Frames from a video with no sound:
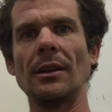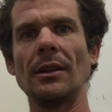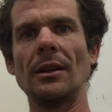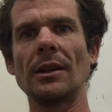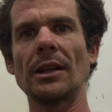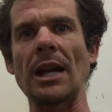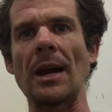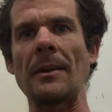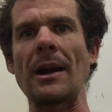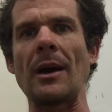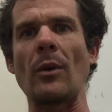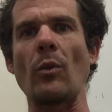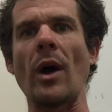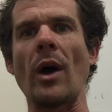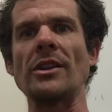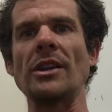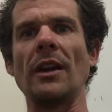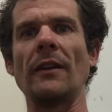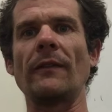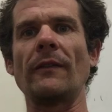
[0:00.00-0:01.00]
Coming up
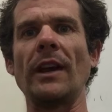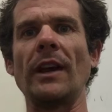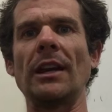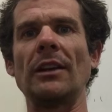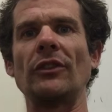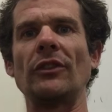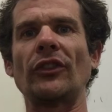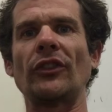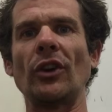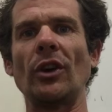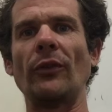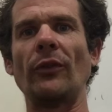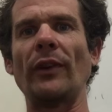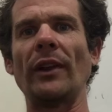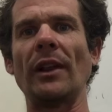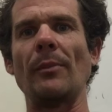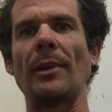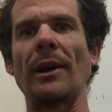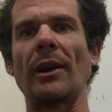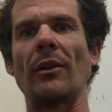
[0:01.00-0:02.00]
1 year vegan, soon
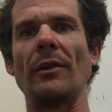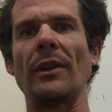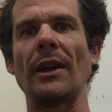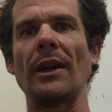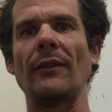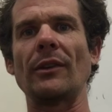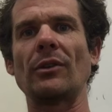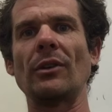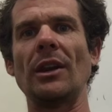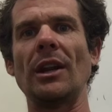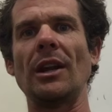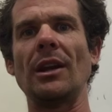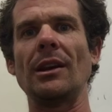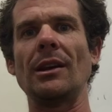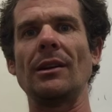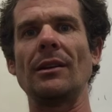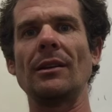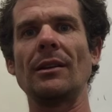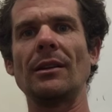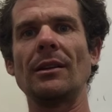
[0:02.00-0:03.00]
feeling better than ever. Good to
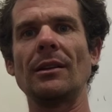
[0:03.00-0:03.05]
hear.